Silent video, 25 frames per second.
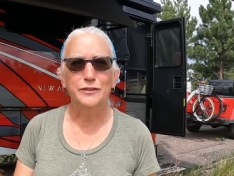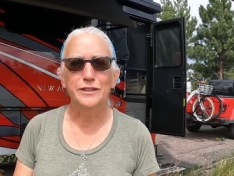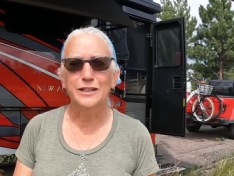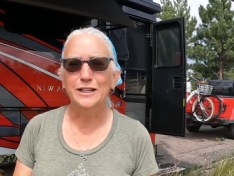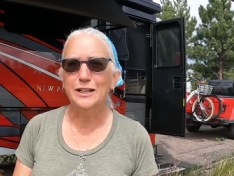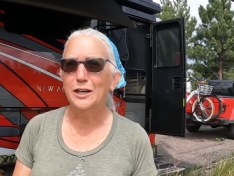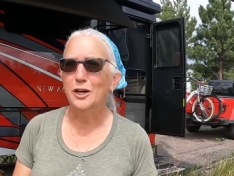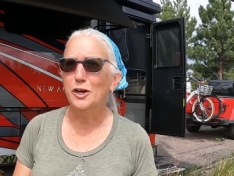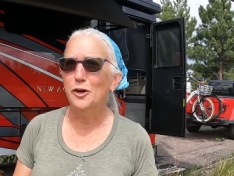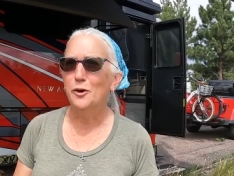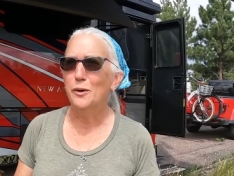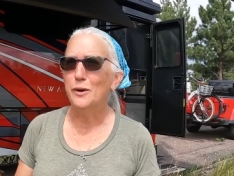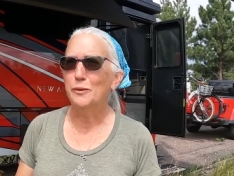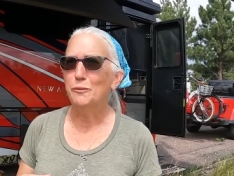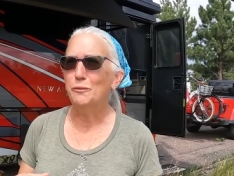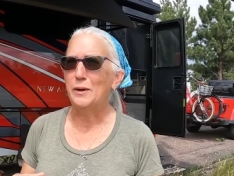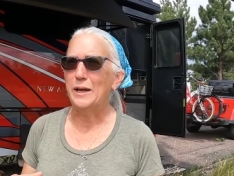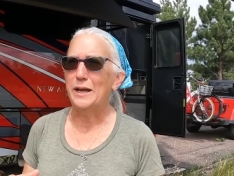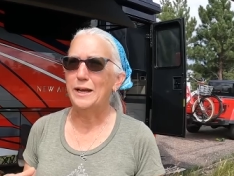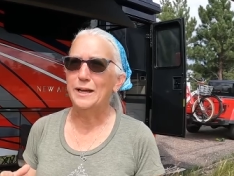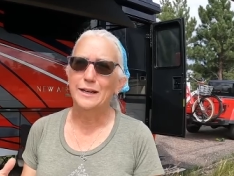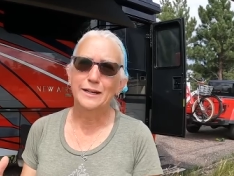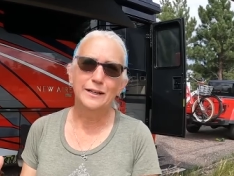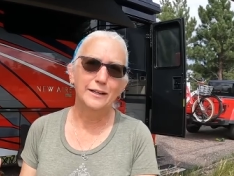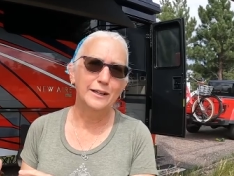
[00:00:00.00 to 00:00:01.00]
video and,
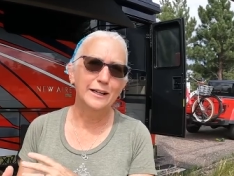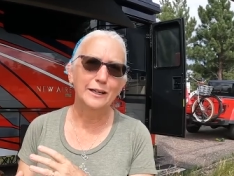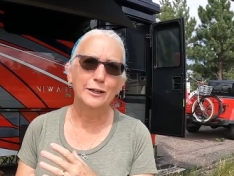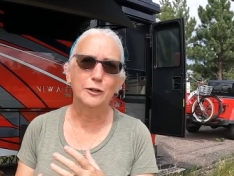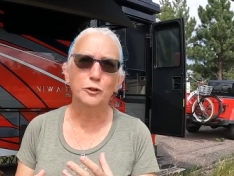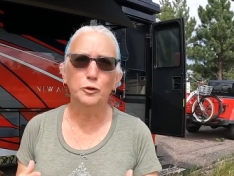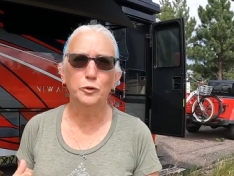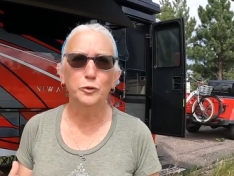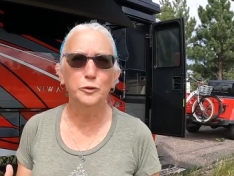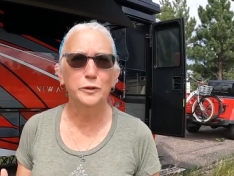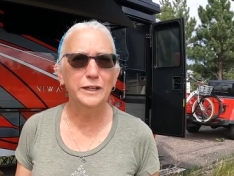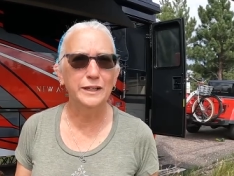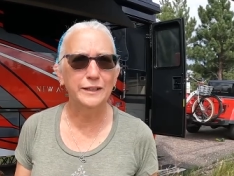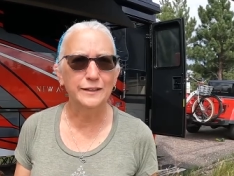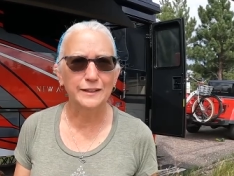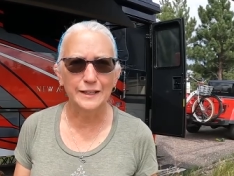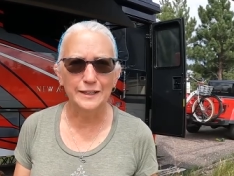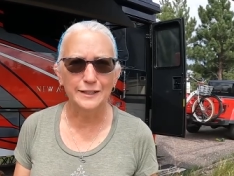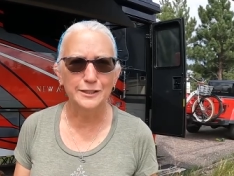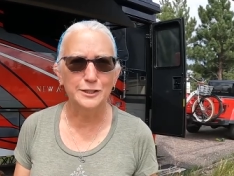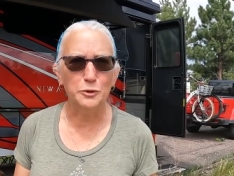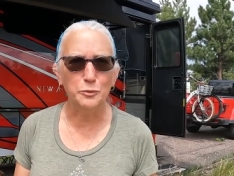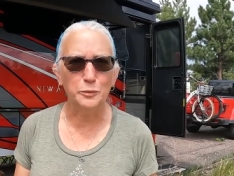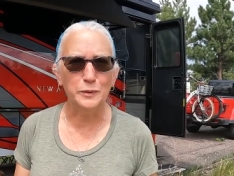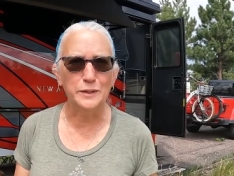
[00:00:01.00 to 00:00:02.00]
and including
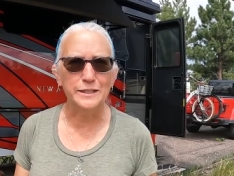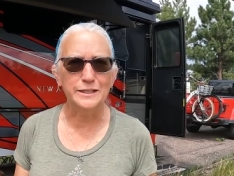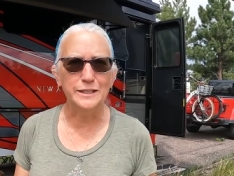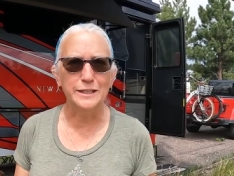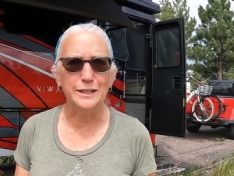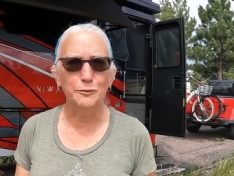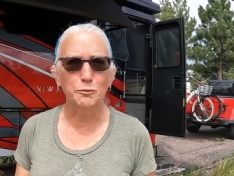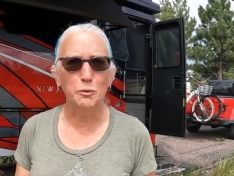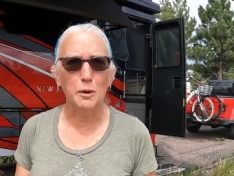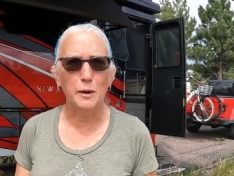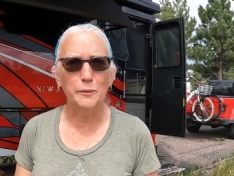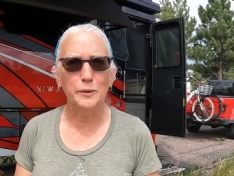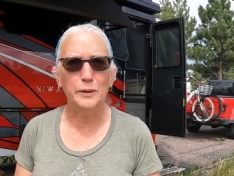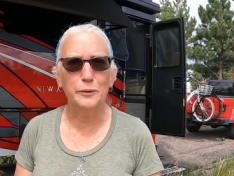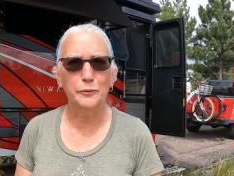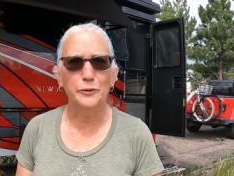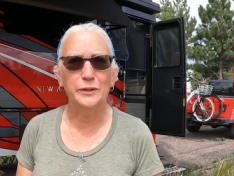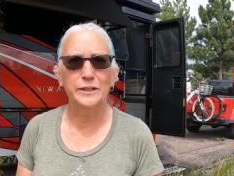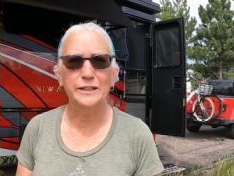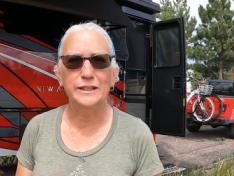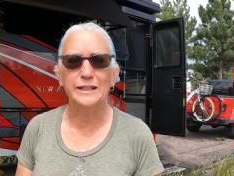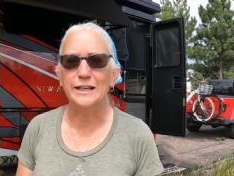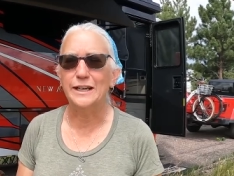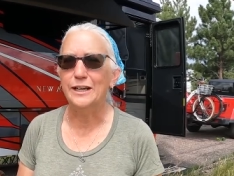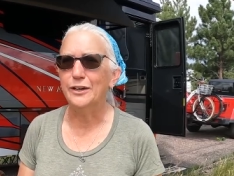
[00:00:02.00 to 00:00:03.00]
things that we did while we were
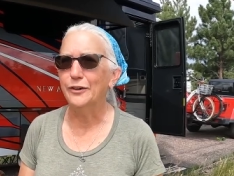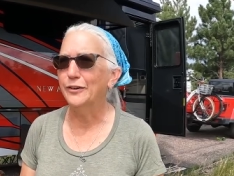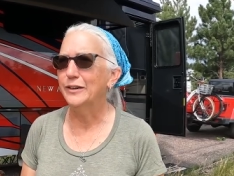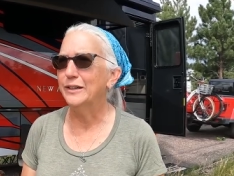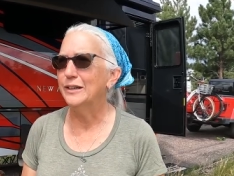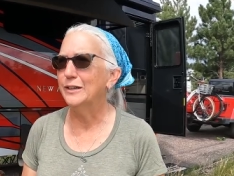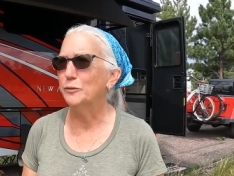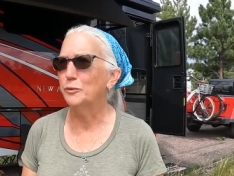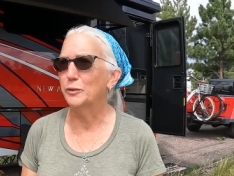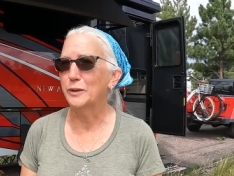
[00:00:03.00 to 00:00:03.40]
in the area.